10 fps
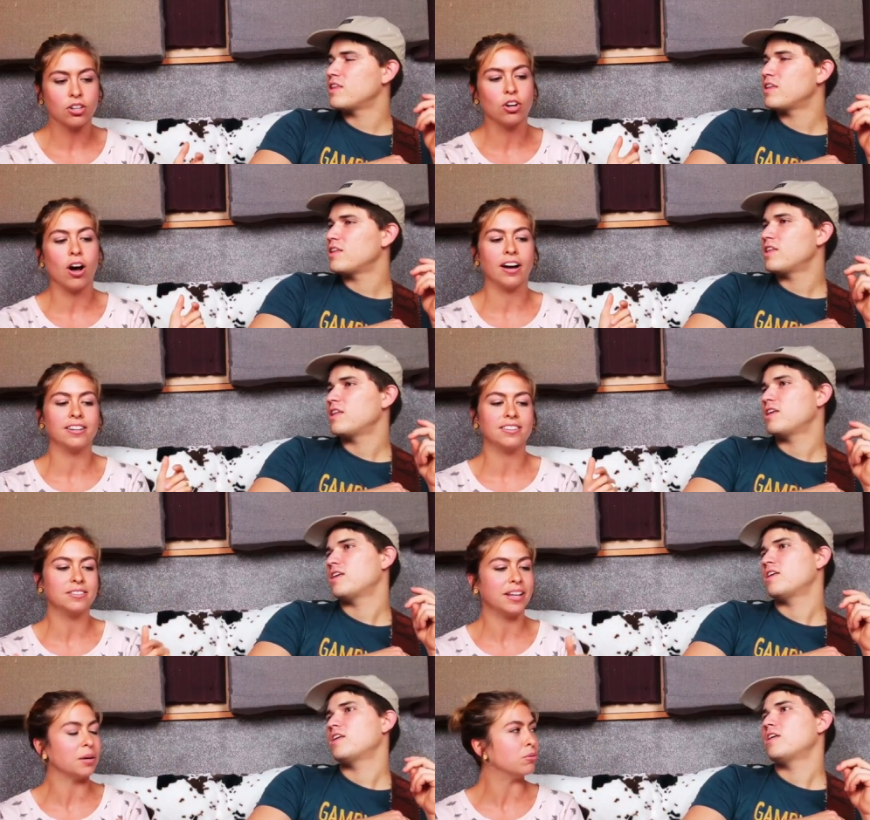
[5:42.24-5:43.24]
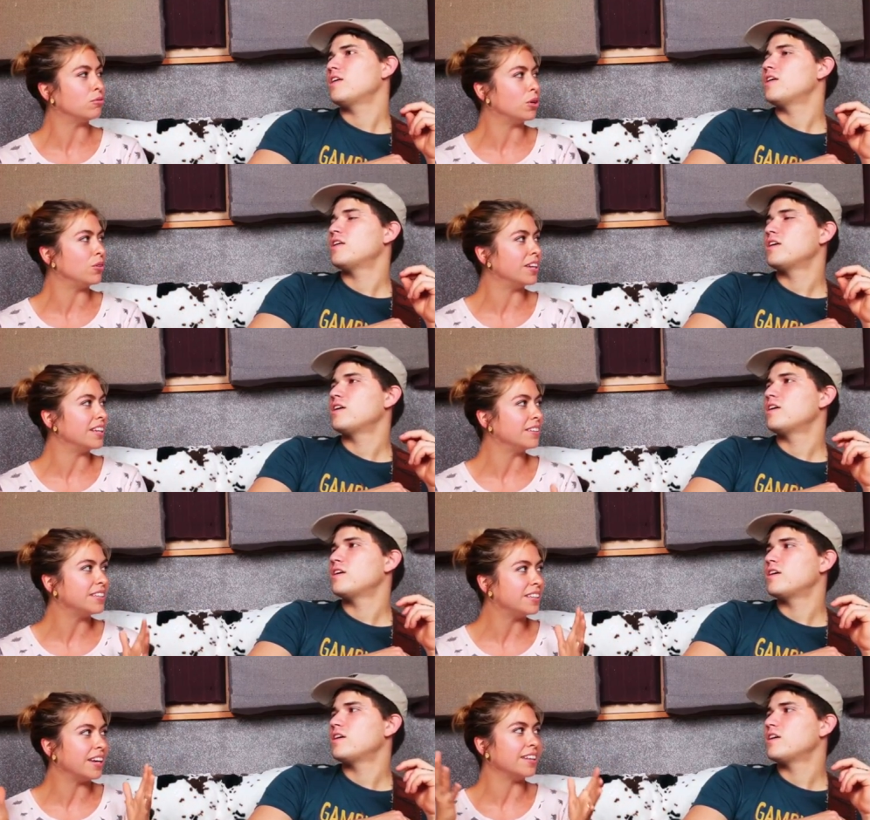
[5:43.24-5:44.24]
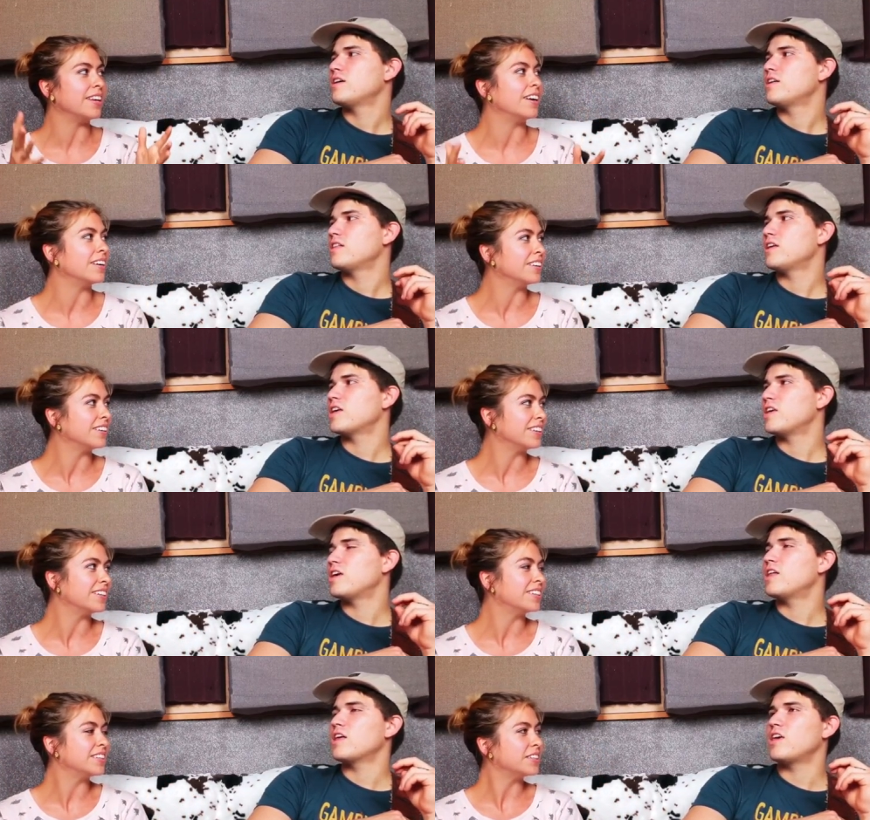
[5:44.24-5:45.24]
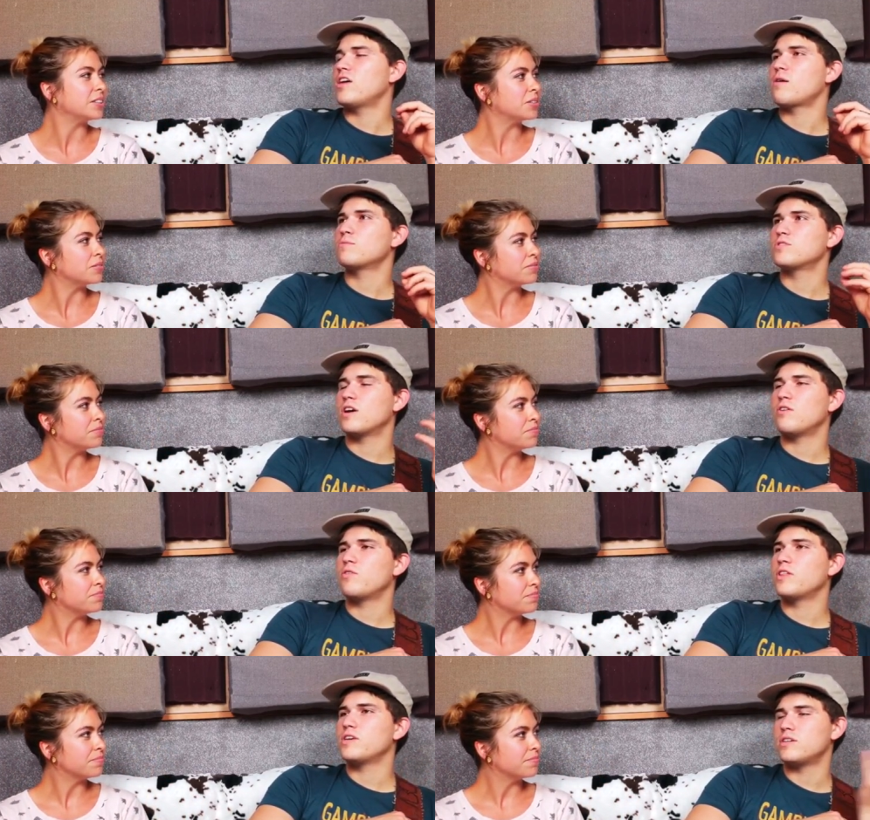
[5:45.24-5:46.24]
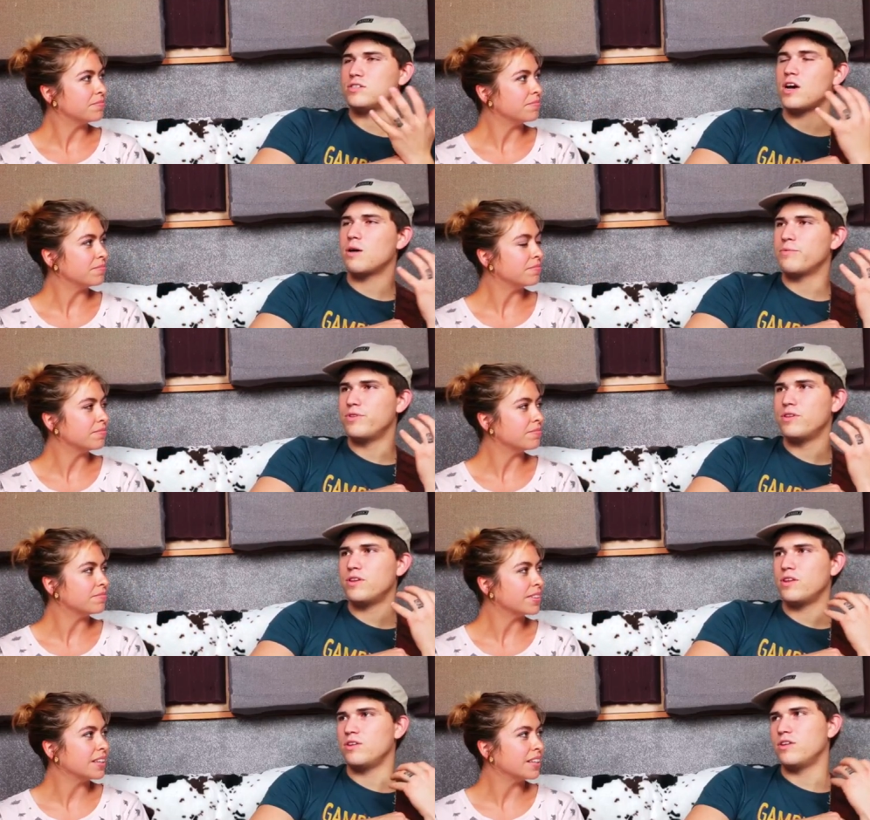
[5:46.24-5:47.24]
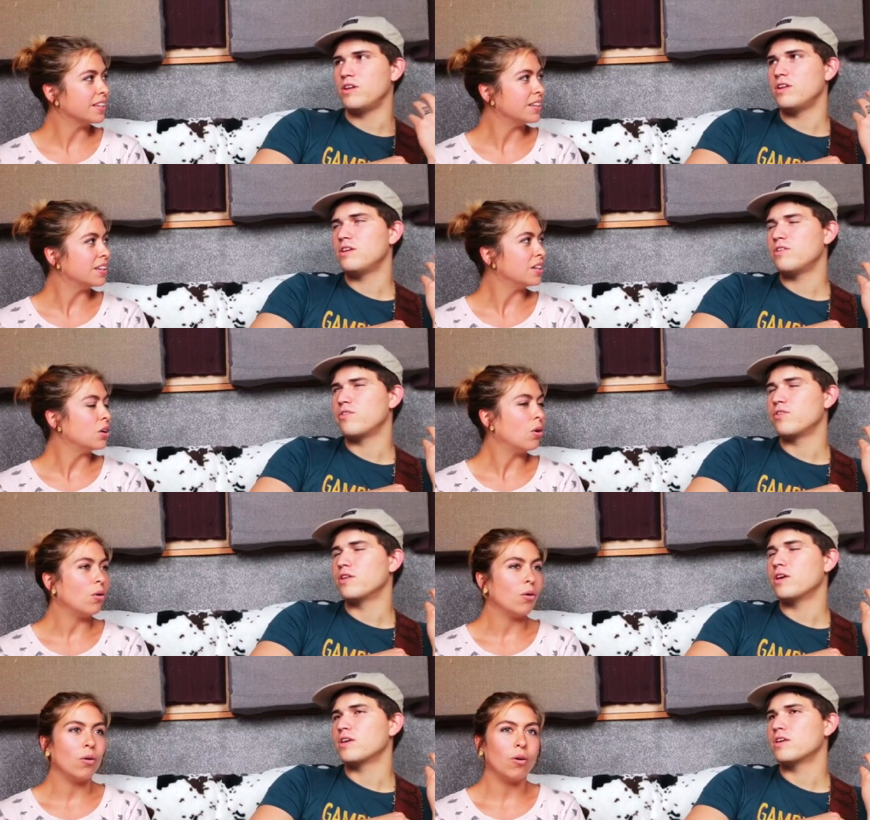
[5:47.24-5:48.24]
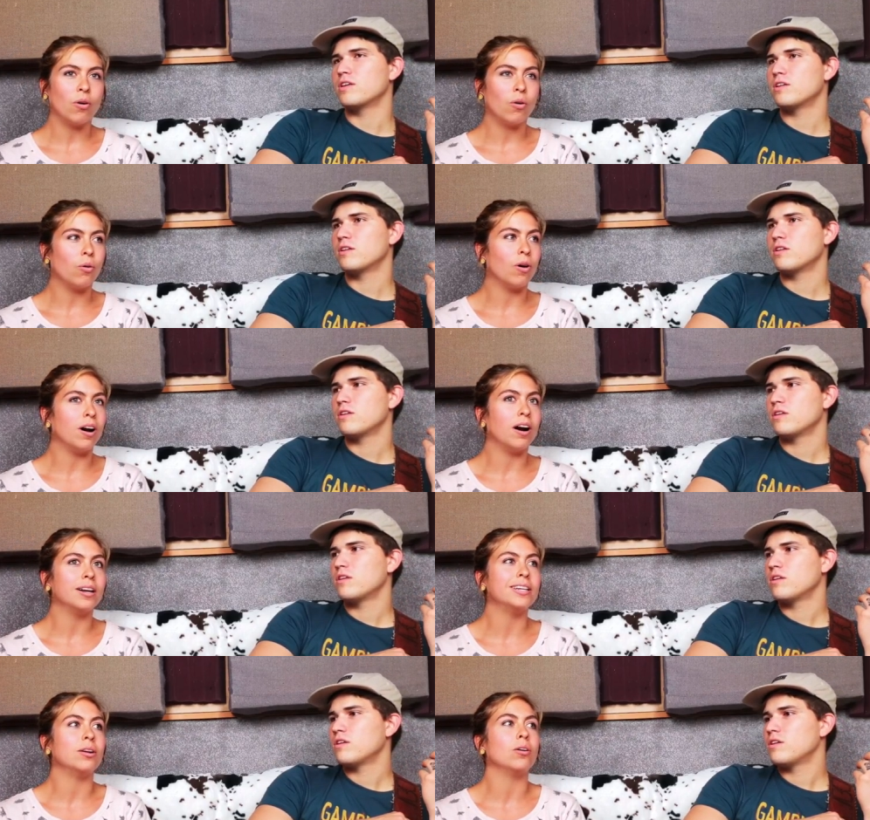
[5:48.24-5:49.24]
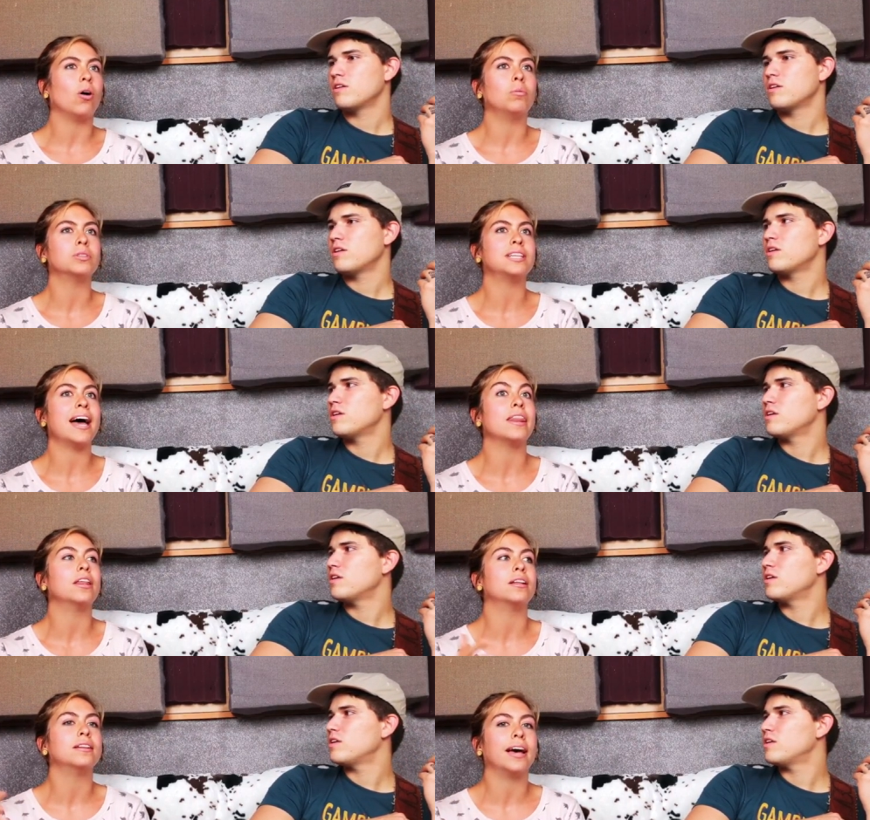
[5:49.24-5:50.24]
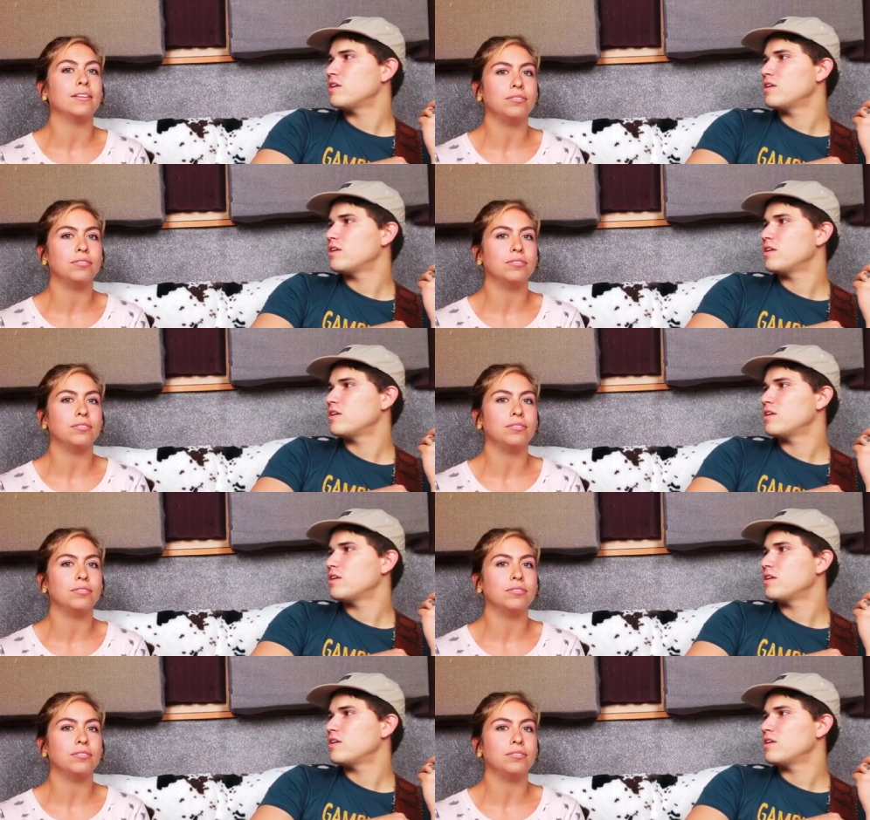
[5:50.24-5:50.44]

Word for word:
Speaker 1: gone. Before you can get there.
Speaker 2: Like, yeah, like you almost got a really good job and, and you didn't, or like...
Speaker 1: Or, you know, you almost had the life